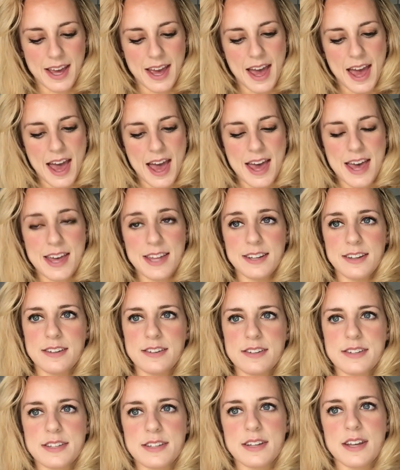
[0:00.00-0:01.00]

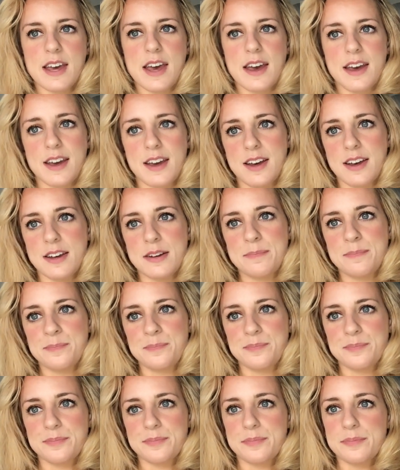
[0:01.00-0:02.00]
and
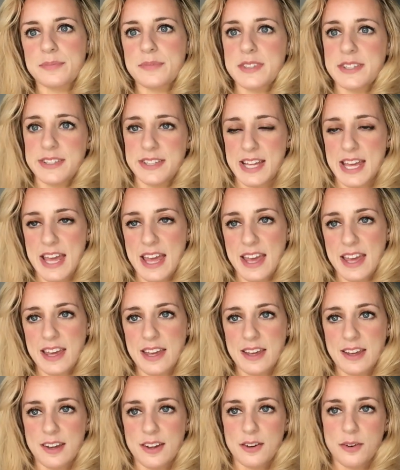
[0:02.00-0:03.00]

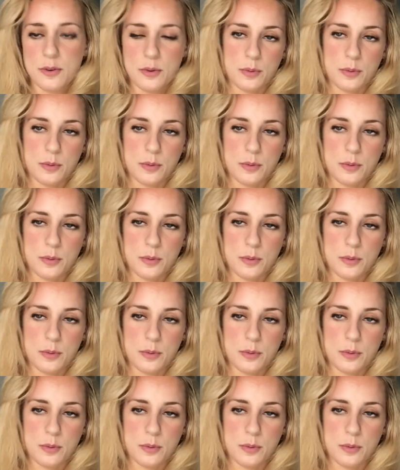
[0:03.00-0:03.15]
today